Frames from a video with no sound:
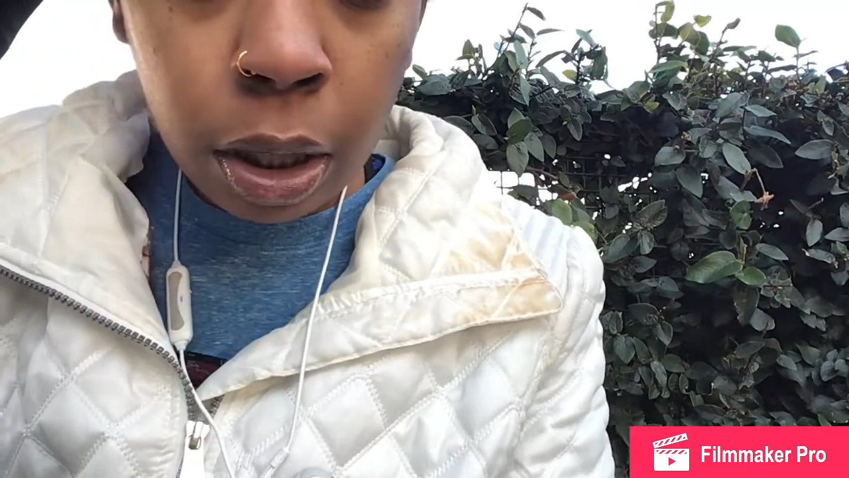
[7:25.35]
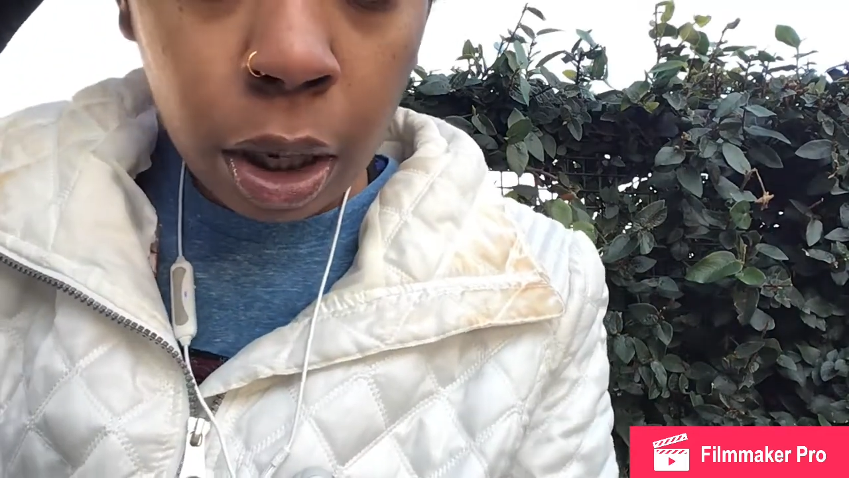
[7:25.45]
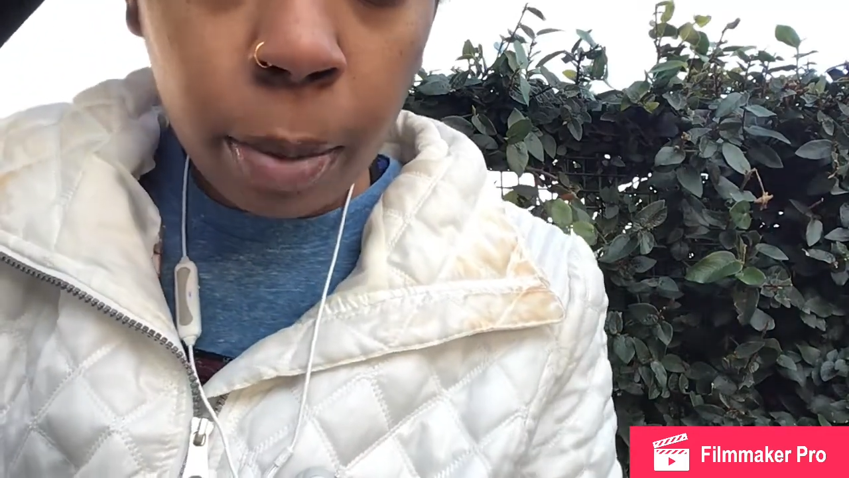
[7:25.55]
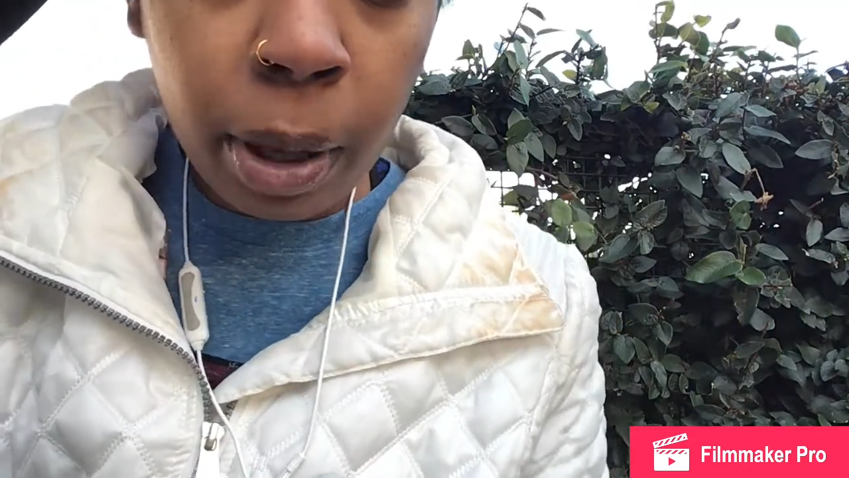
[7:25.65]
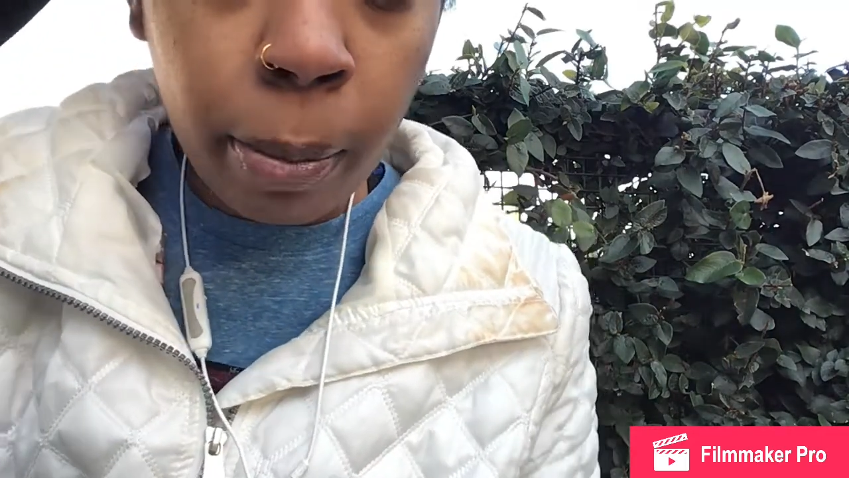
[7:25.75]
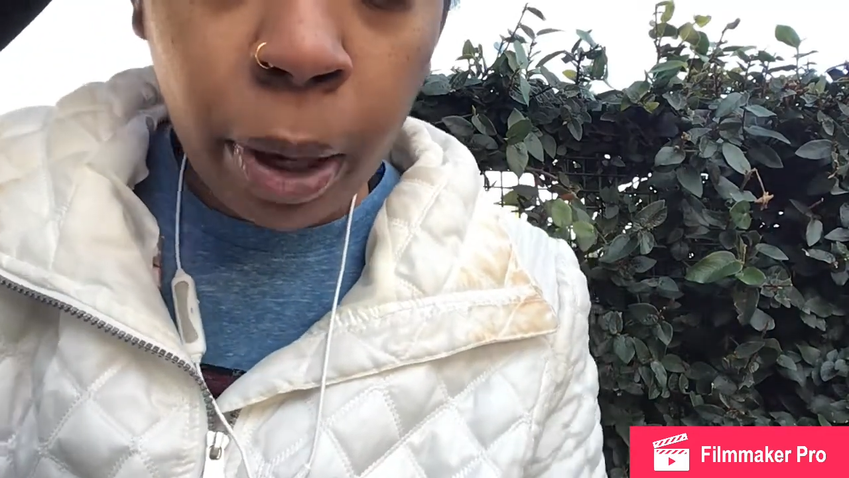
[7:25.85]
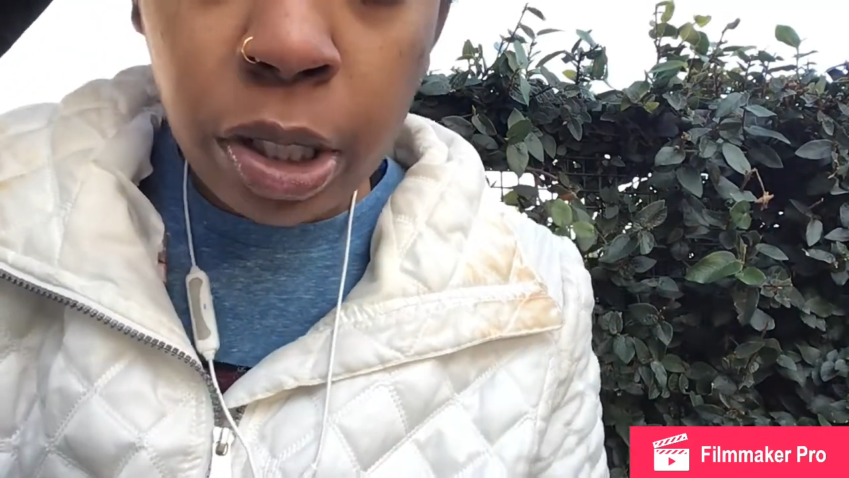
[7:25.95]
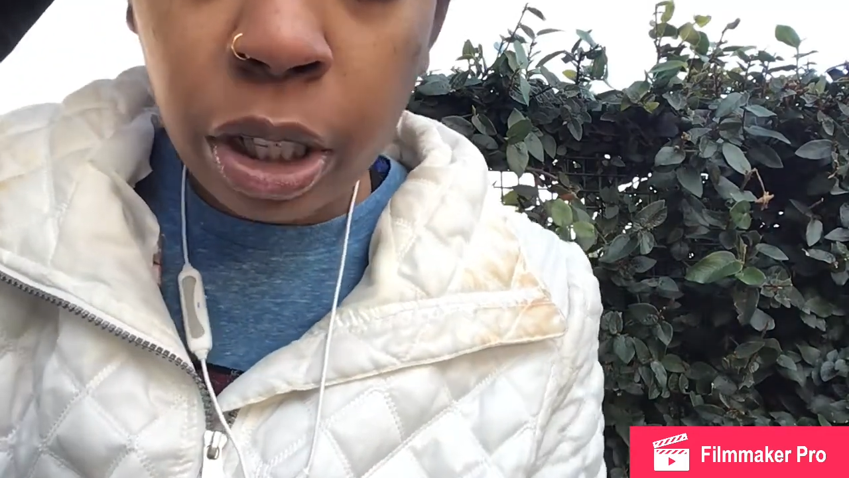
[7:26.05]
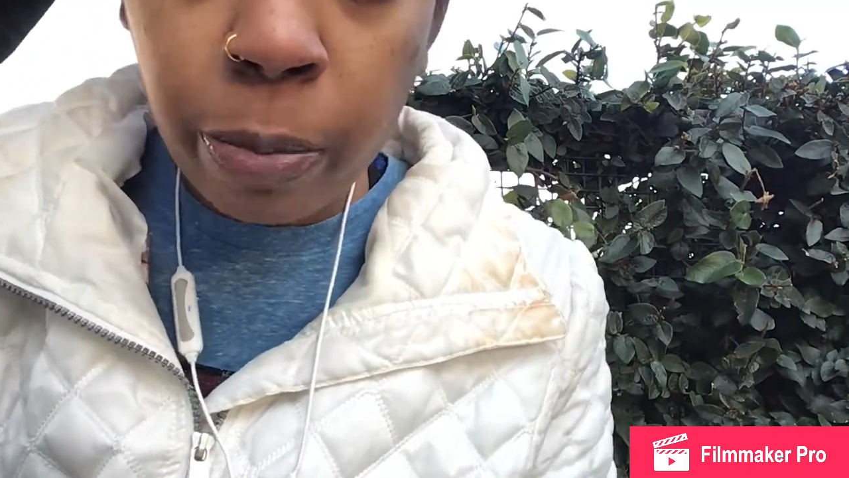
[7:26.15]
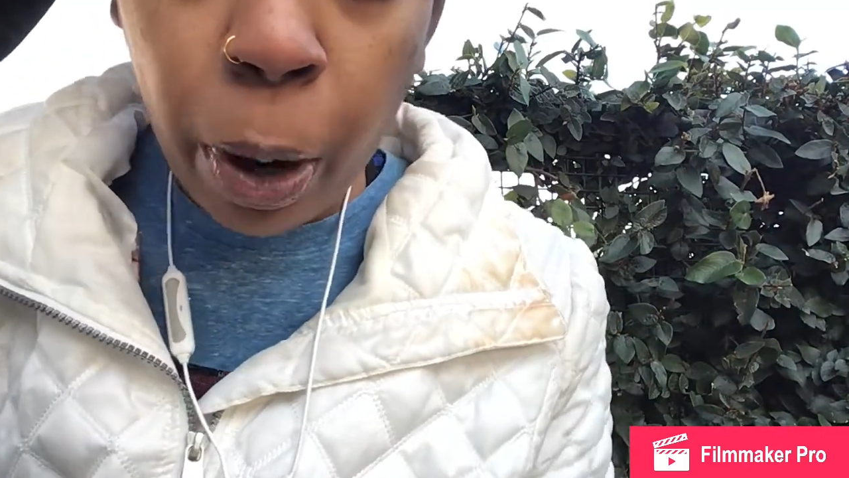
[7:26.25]
There could be a
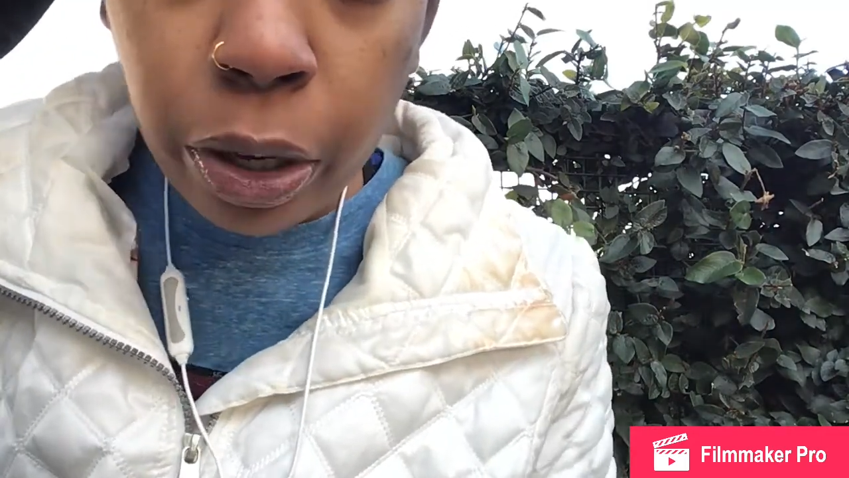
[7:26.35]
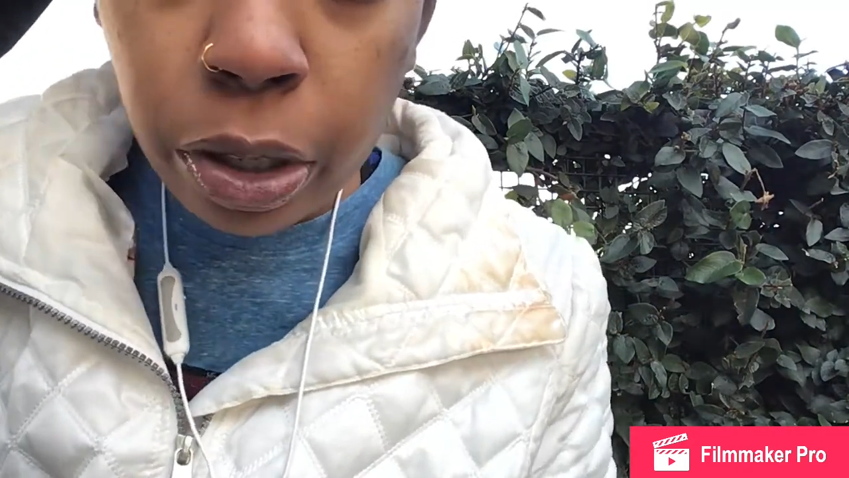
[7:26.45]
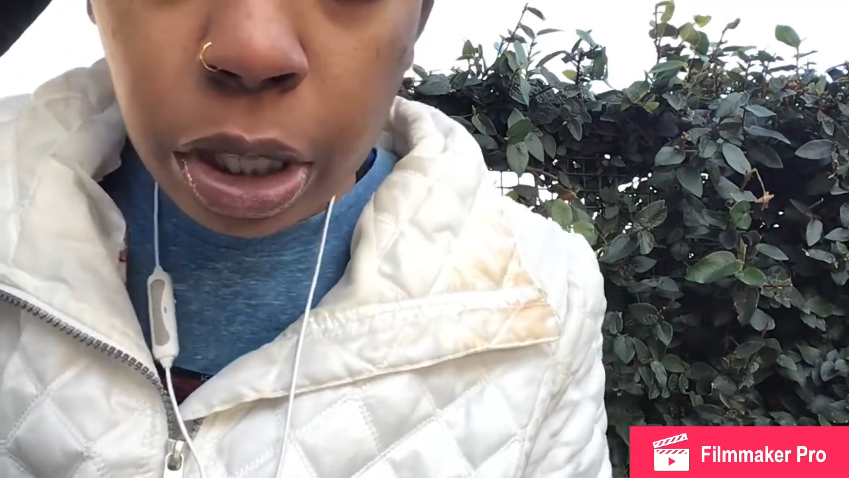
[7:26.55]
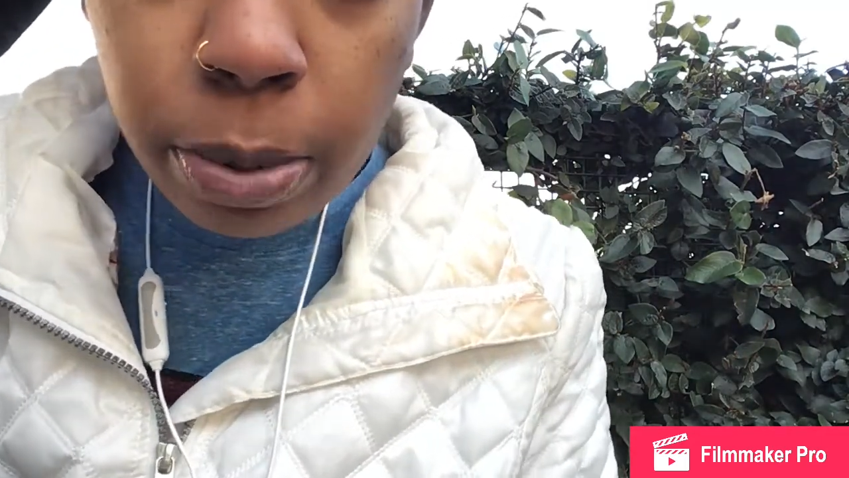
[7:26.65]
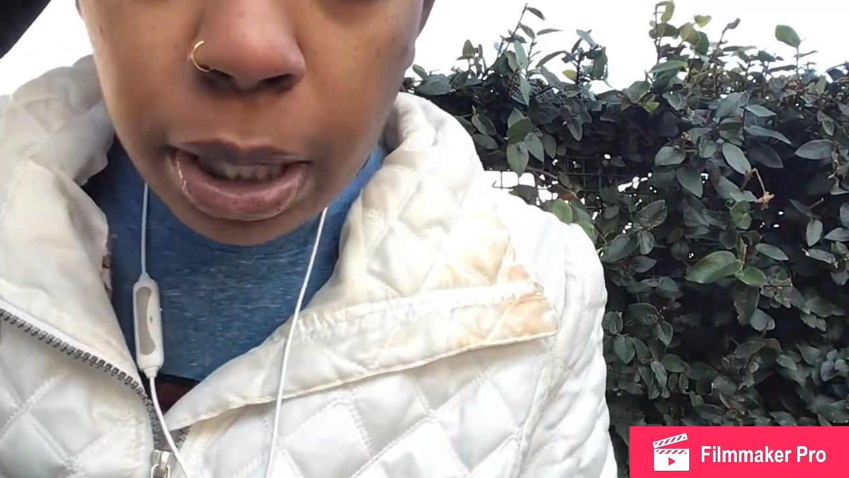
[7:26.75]
merging of partnerships